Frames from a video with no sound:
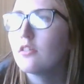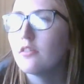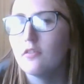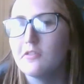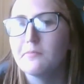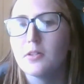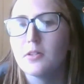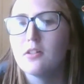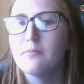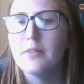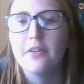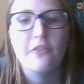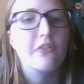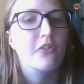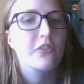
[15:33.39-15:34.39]
old
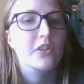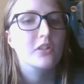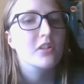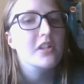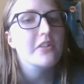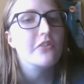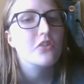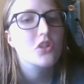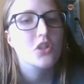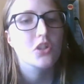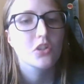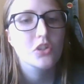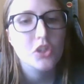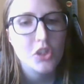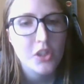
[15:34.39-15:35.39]
apartment. So the Grace
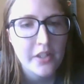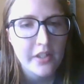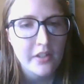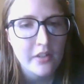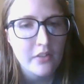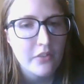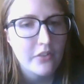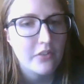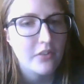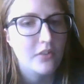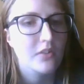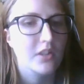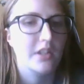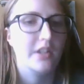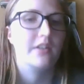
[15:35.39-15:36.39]
Church thing,
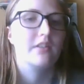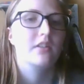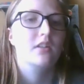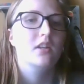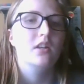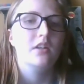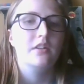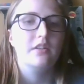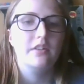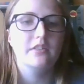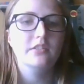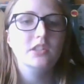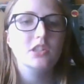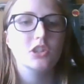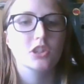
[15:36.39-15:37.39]
so like
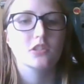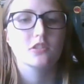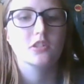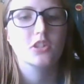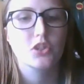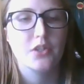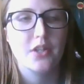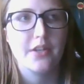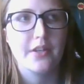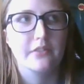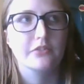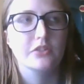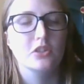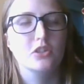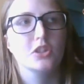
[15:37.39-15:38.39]
in the church they
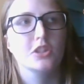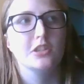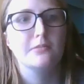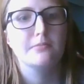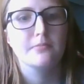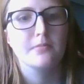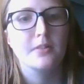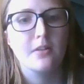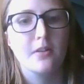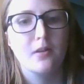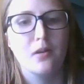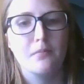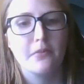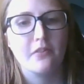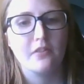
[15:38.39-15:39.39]
have a gym
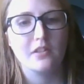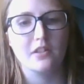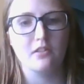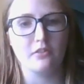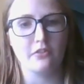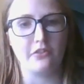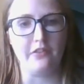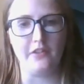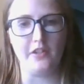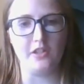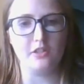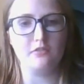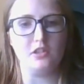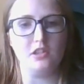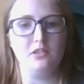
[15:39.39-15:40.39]
upstairs. It's
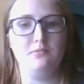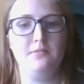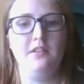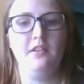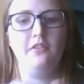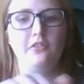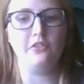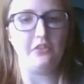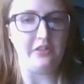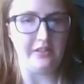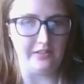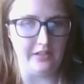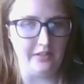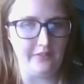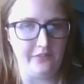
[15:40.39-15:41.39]
like you come in, there's
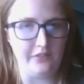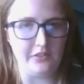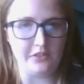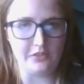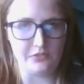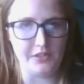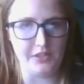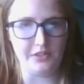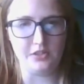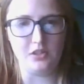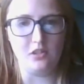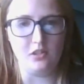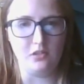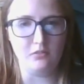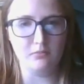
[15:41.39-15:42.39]
like downstairs with a
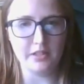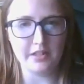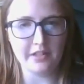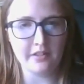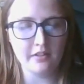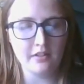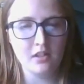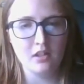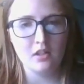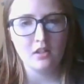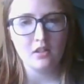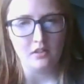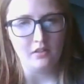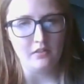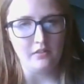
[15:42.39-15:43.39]
hallway,
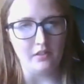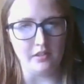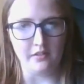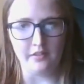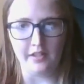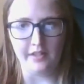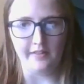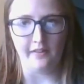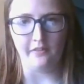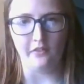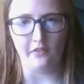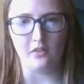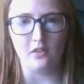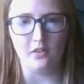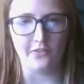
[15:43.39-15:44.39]
and at the end
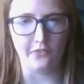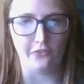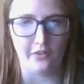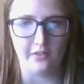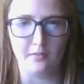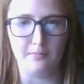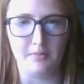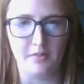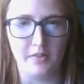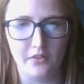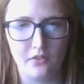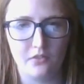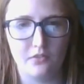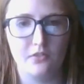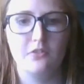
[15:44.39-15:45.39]
of the hall there's like the
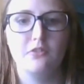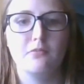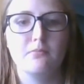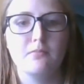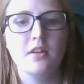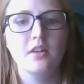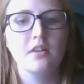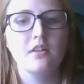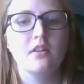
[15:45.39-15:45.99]
boiler room.